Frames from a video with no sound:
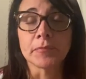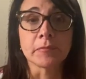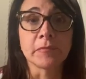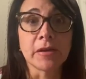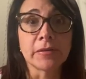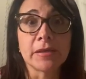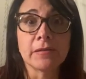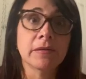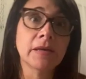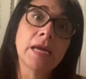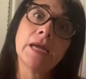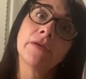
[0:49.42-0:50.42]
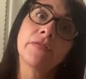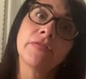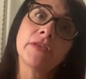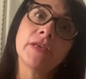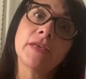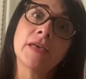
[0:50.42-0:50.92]
very
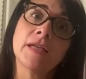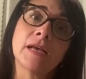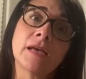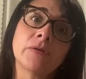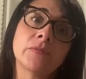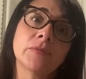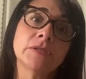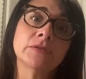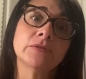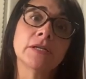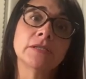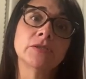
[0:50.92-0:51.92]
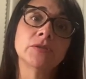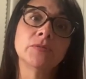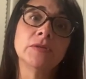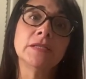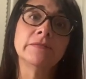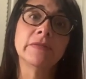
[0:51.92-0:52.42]
healthy, and I always tried to
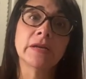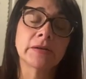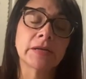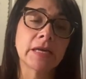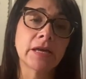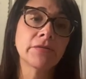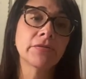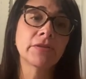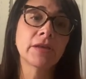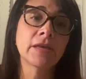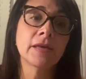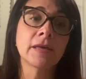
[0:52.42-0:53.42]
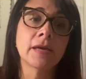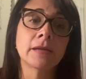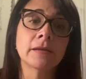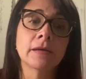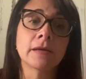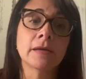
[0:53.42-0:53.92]
eat very healthy.
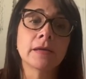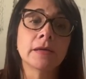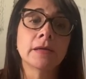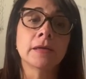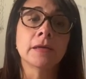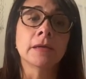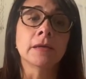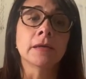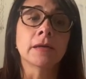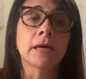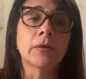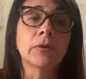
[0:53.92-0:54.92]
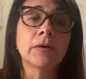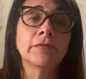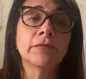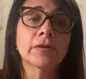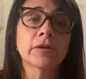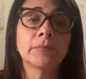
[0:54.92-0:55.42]
And
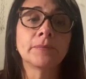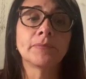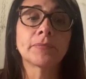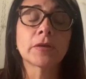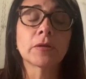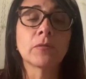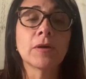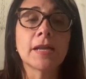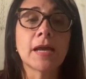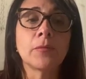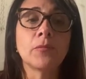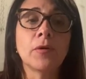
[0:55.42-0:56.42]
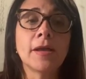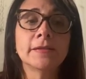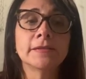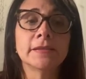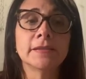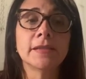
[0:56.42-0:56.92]
however, when I
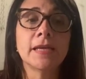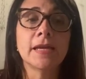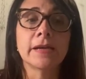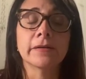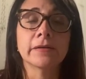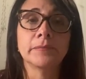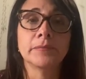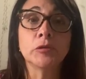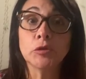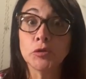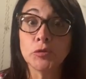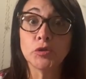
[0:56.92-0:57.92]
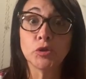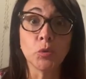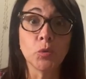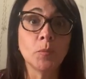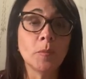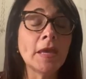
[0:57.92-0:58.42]
went there, to
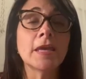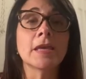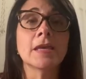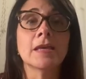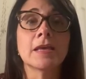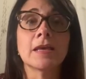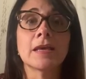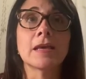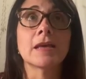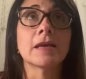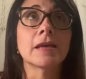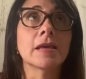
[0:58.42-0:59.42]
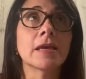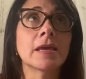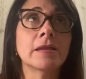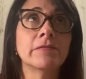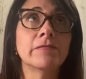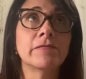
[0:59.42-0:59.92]
me,
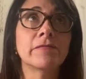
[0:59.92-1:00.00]
it